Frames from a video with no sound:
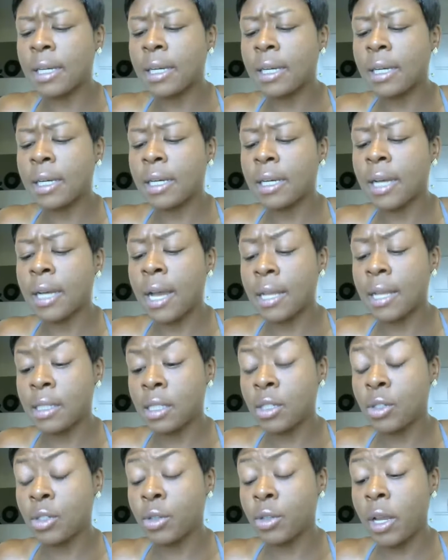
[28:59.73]

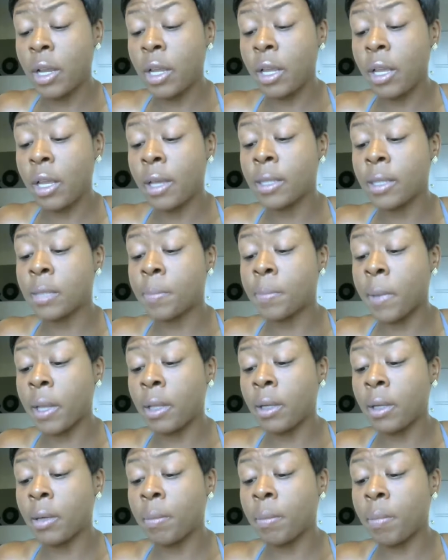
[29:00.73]
concentrate, expeller
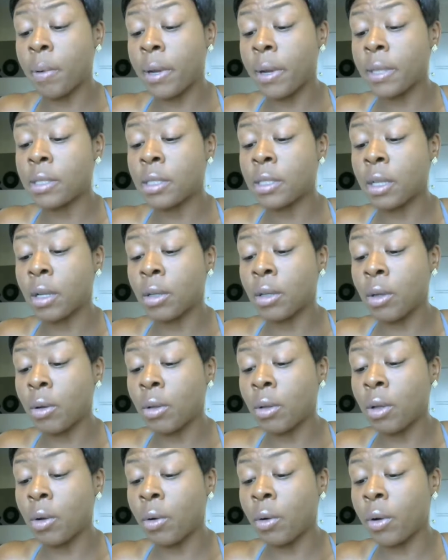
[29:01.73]
press, canola
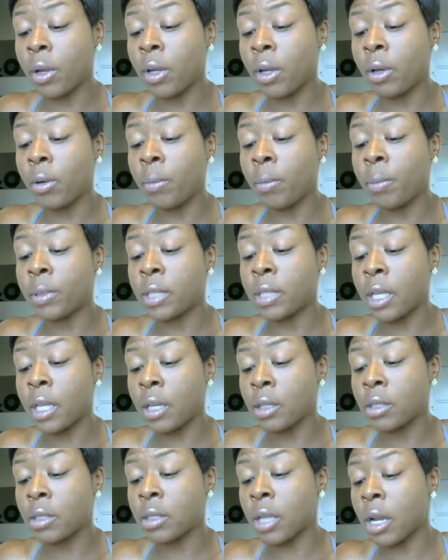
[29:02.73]
oil, potato
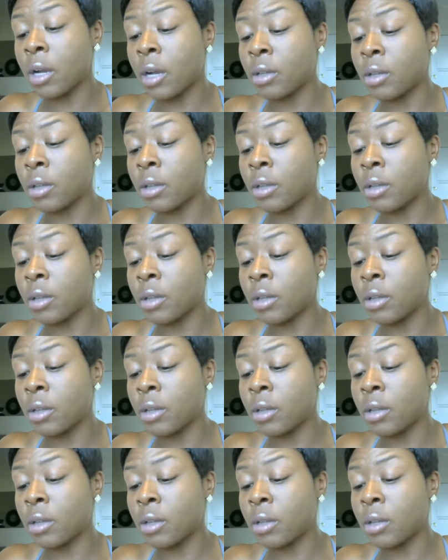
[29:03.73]
starch,